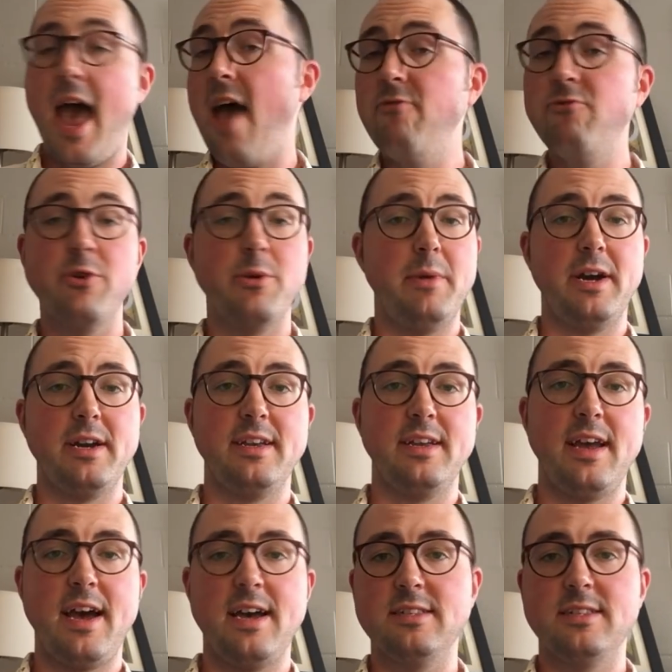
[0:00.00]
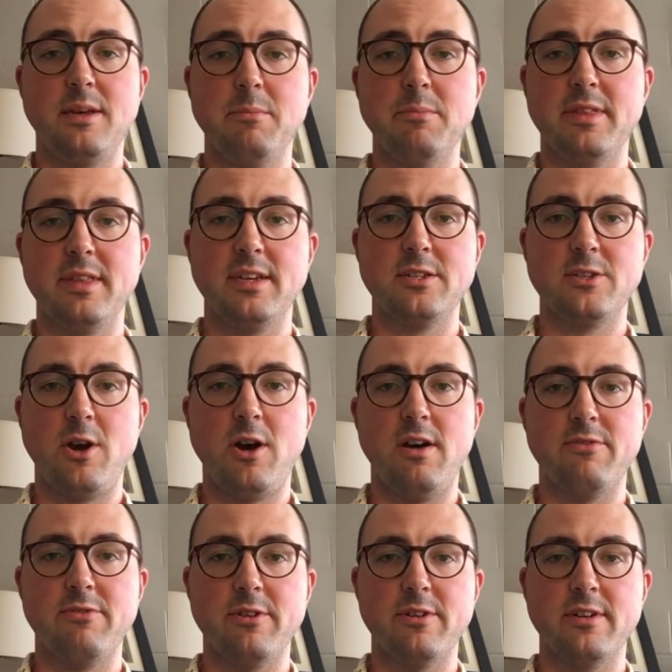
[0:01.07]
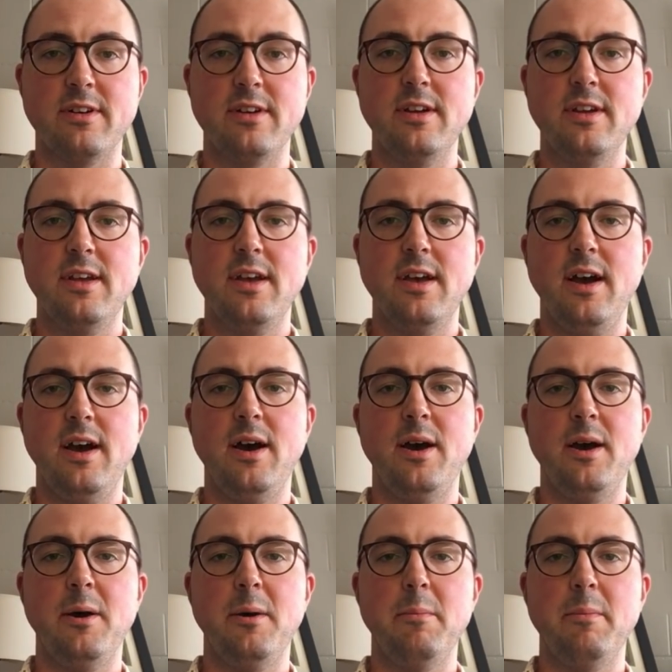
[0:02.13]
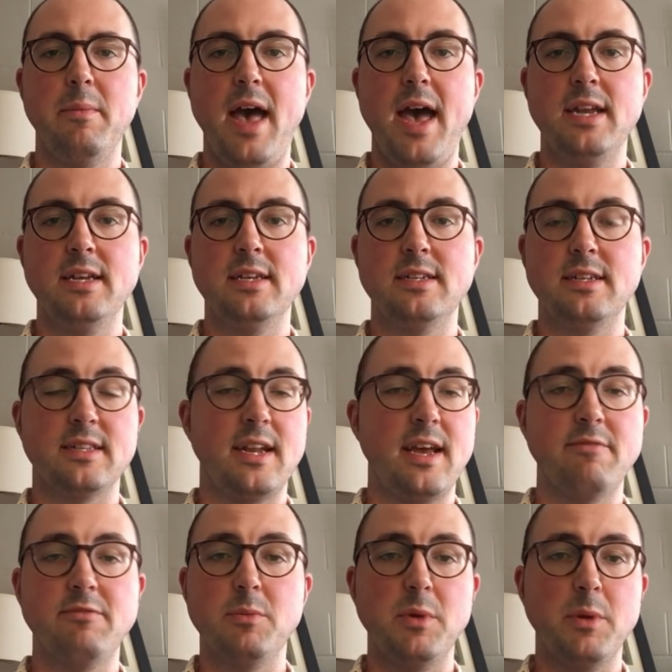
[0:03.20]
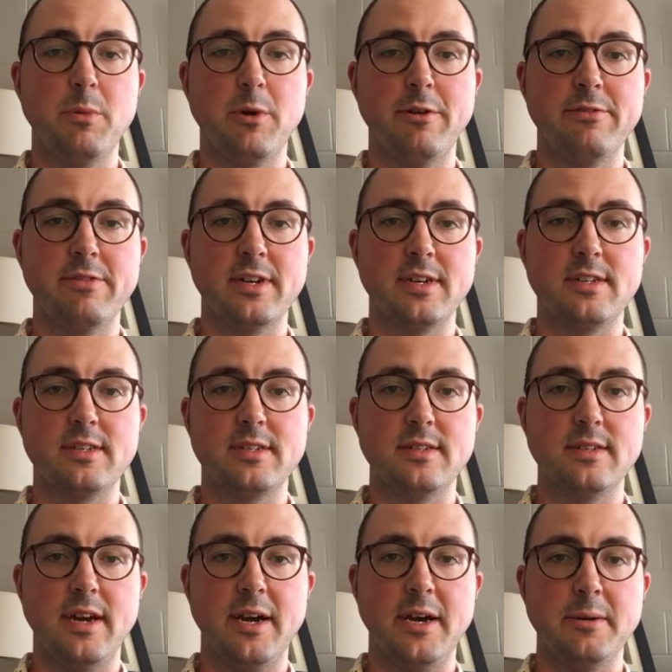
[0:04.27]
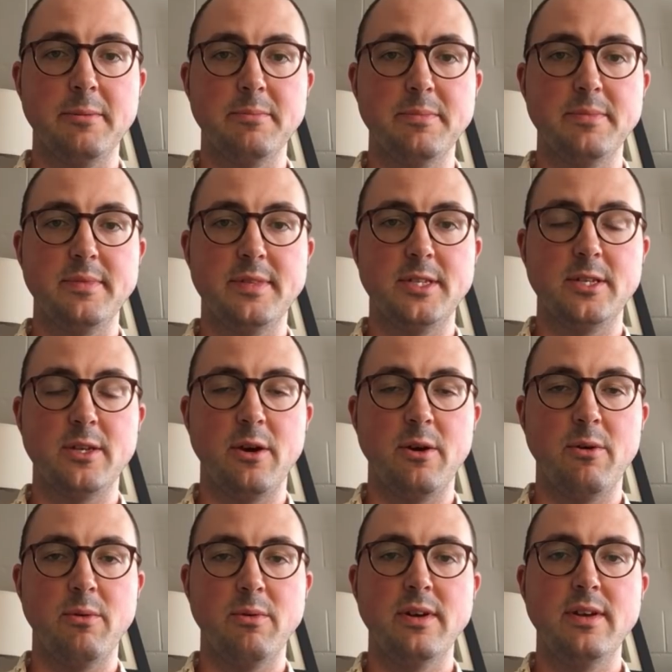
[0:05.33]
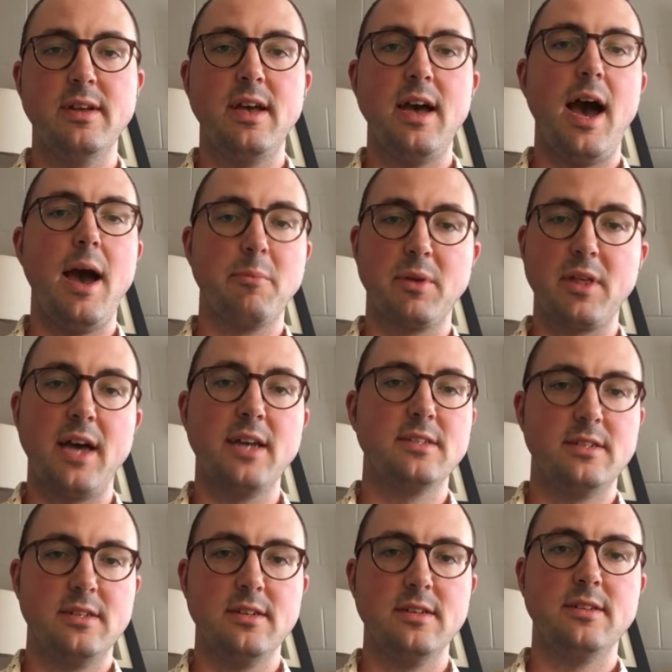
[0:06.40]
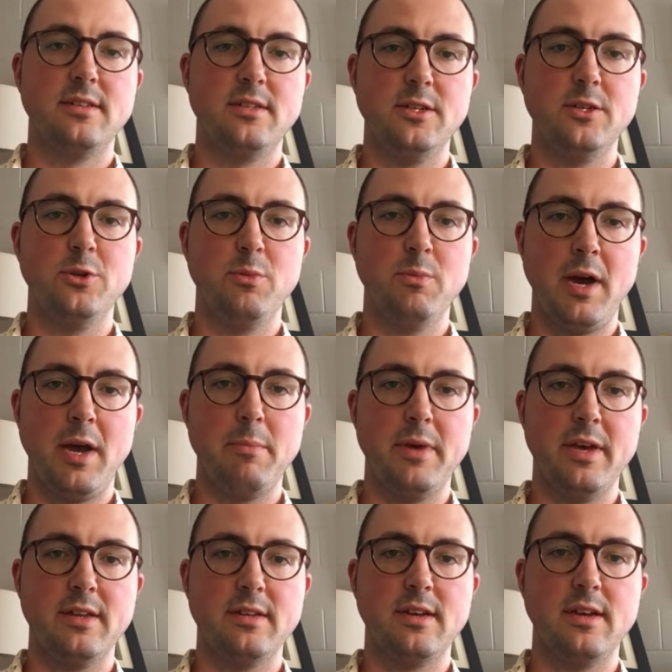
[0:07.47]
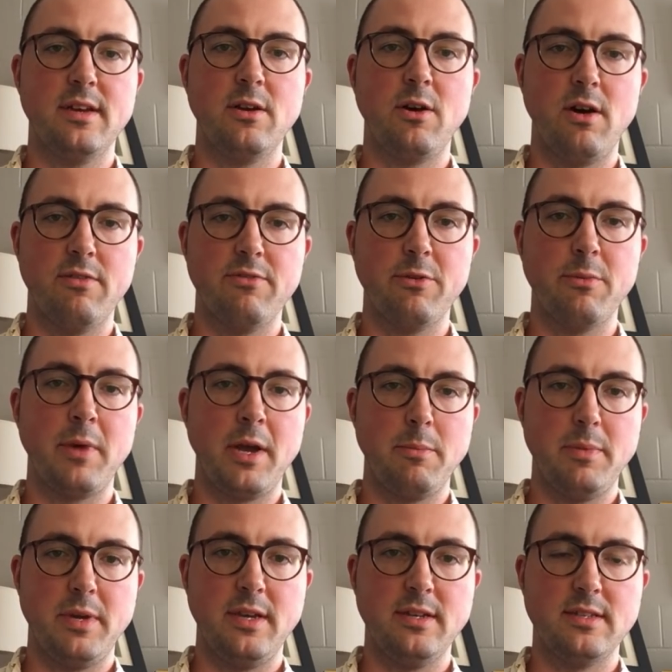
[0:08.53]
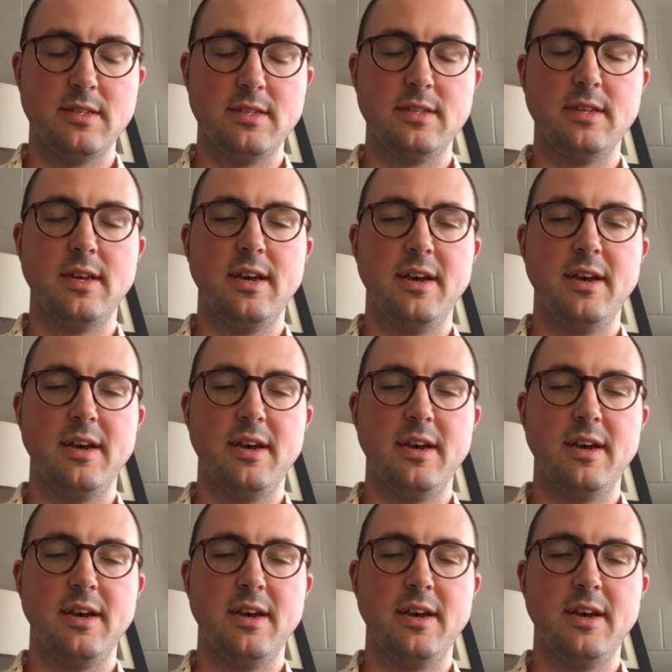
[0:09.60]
everybody has something to offer, and it doesn't have to be perfect. So I'm glad to do my bit and offer my piece